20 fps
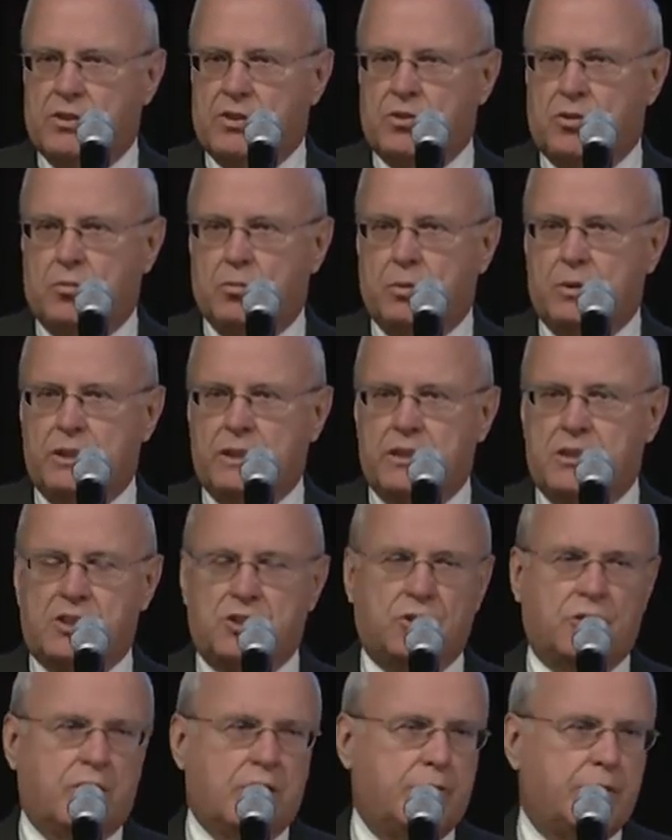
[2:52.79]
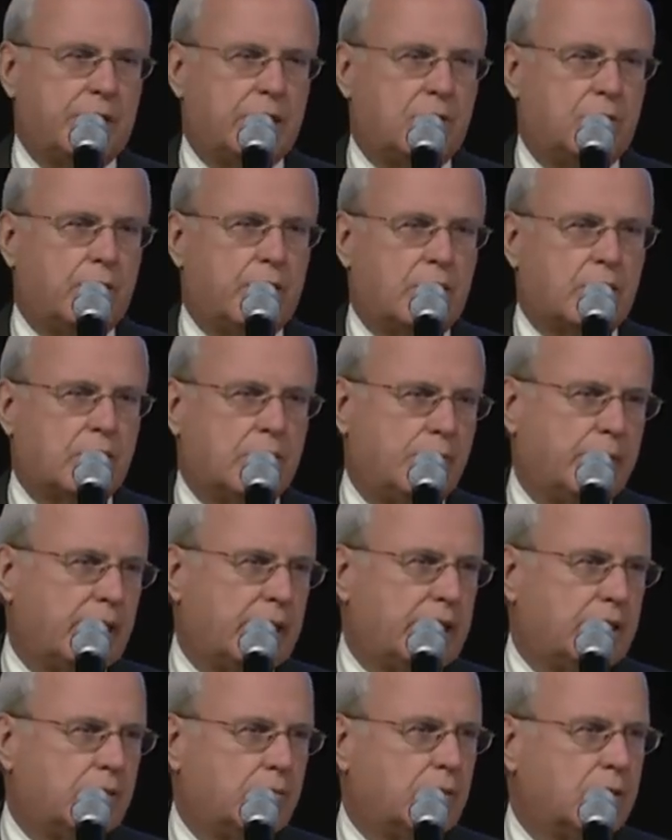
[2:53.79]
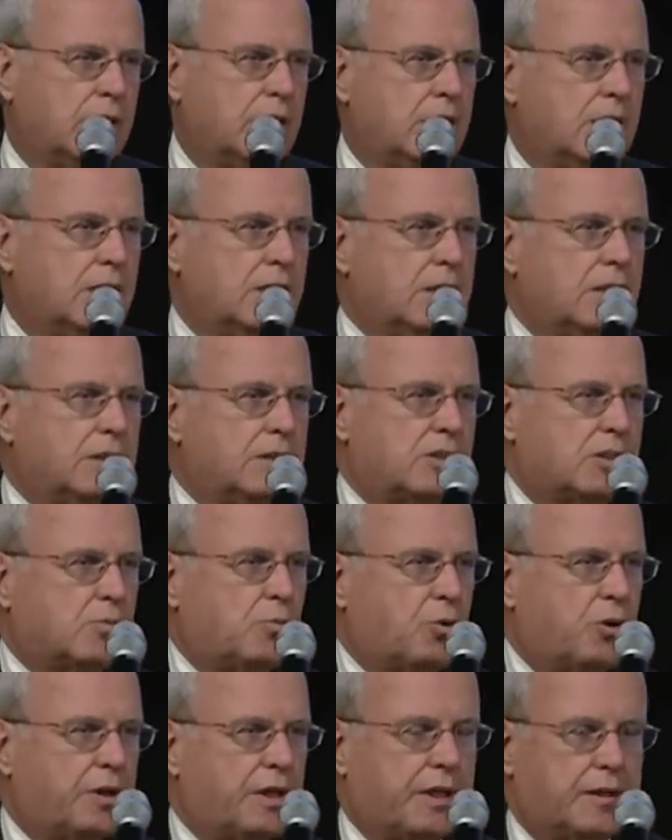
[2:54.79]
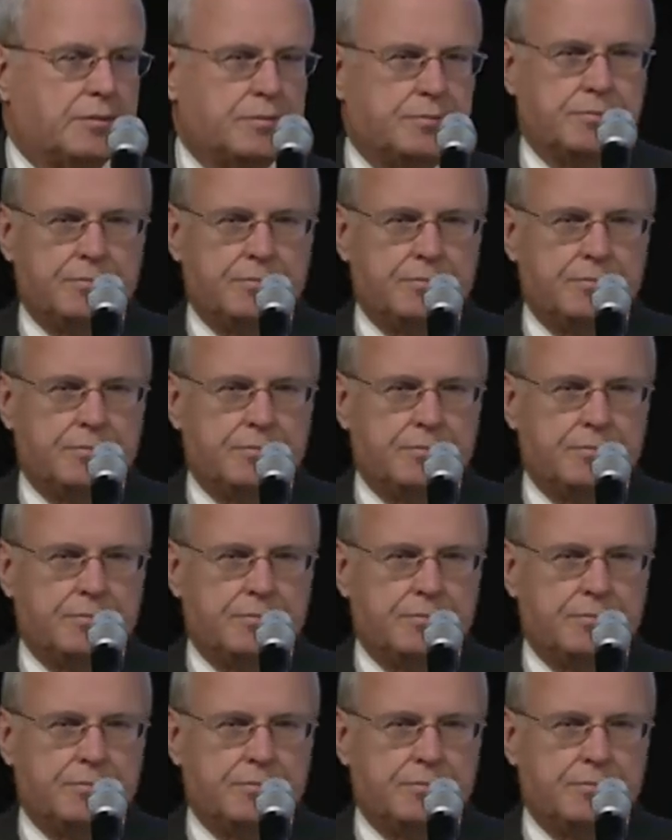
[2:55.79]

so please join me in welcoming him this morning.